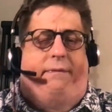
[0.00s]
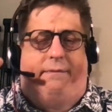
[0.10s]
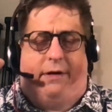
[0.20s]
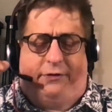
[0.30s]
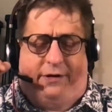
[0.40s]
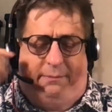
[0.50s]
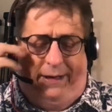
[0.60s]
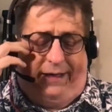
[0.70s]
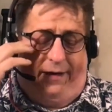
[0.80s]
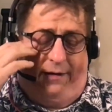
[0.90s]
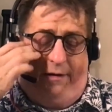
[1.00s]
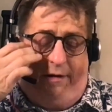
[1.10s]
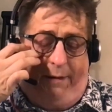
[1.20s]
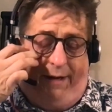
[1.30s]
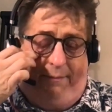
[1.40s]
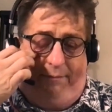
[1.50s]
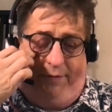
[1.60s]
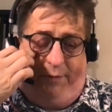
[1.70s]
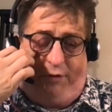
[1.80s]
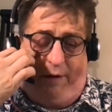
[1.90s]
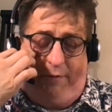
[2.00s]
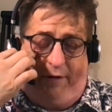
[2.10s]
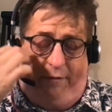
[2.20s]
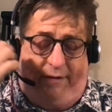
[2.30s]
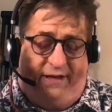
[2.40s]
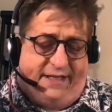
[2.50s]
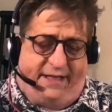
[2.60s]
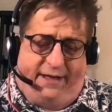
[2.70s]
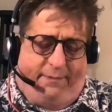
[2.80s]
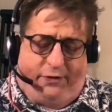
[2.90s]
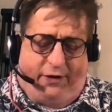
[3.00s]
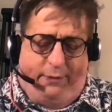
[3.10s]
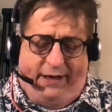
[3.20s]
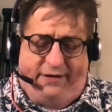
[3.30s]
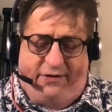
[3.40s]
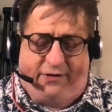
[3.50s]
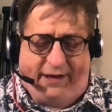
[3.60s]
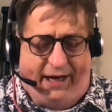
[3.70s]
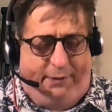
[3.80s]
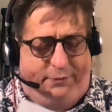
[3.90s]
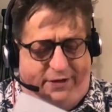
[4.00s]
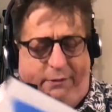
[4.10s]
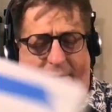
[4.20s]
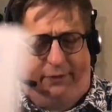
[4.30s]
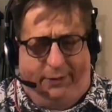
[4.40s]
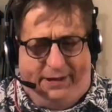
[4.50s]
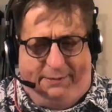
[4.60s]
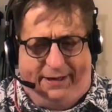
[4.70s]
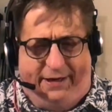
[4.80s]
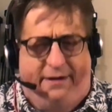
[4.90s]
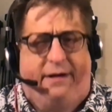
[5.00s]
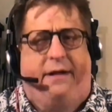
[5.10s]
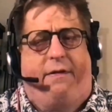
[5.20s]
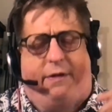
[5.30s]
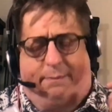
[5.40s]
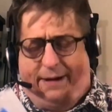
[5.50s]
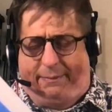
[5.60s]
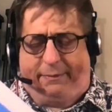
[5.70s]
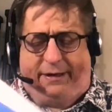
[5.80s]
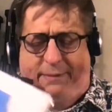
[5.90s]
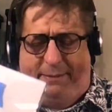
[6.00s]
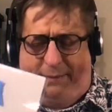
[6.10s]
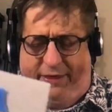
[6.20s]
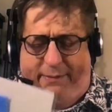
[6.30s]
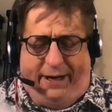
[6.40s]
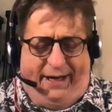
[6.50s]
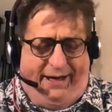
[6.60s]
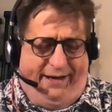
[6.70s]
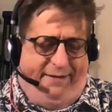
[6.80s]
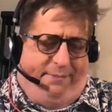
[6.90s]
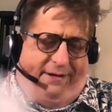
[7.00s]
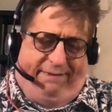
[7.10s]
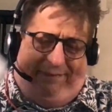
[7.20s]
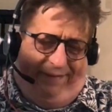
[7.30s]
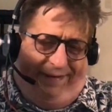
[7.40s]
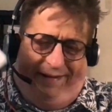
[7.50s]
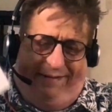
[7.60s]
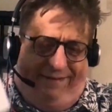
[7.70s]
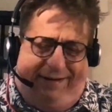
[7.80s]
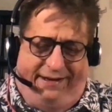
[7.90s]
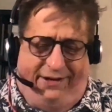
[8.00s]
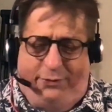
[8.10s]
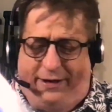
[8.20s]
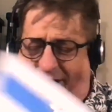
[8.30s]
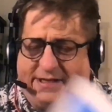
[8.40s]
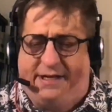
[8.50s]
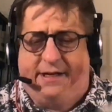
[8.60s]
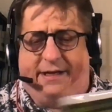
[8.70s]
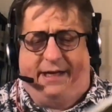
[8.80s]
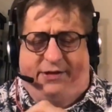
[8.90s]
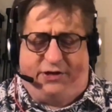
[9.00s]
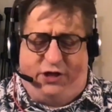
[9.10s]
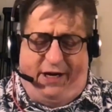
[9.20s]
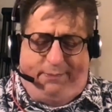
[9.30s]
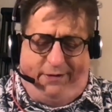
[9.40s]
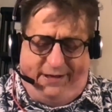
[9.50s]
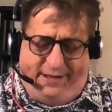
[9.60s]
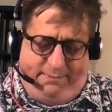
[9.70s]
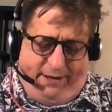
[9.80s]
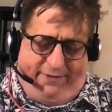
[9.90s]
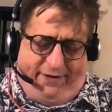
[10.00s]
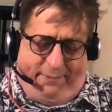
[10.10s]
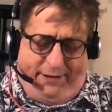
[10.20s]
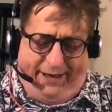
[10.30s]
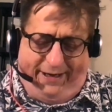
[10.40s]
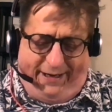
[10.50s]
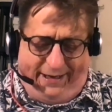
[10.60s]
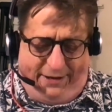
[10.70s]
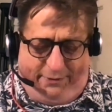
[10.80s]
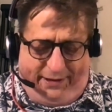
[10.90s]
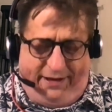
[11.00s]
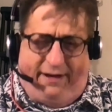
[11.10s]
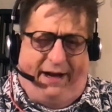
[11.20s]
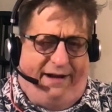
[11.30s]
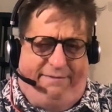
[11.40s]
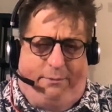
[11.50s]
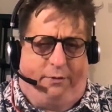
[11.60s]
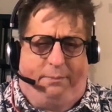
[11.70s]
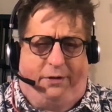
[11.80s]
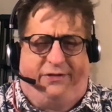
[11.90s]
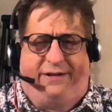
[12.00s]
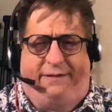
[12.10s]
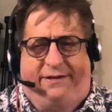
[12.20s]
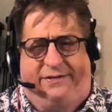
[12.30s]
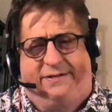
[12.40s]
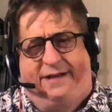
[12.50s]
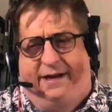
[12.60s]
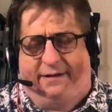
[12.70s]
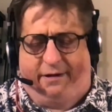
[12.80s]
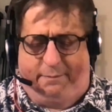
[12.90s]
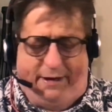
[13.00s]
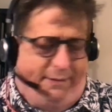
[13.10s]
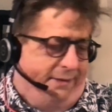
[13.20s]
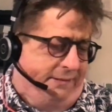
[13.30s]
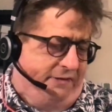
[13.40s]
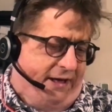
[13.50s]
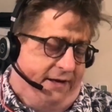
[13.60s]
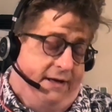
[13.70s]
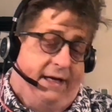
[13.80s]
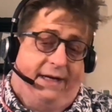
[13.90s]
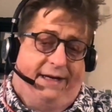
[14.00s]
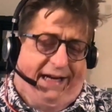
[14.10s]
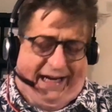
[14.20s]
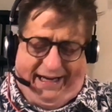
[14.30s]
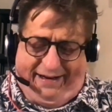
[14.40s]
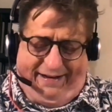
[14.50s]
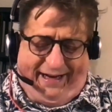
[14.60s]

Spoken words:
Ultra Mega Your Mom subscription with DC, and I'm just going to read it digitally. I'll start reviewing them on here. They're probably going to be a month behind, but it is what it is. It's cheaper, it's better for the planet, and I don't need to have more books in this tiny little apartment I'm living in. And